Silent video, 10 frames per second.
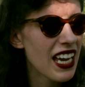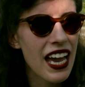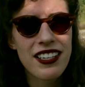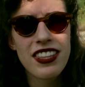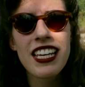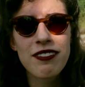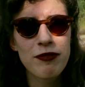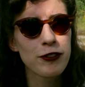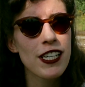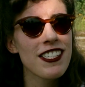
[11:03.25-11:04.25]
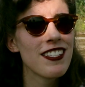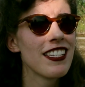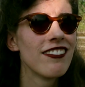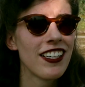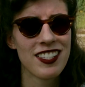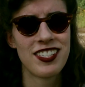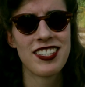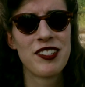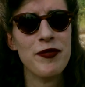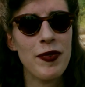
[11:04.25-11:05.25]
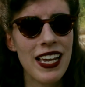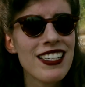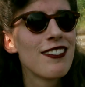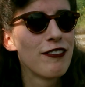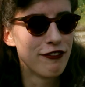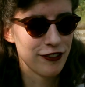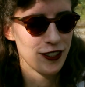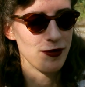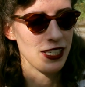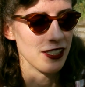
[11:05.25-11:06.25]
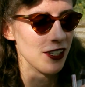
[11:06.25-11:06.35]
Yeah, I think Regency era is just the mainstream for me,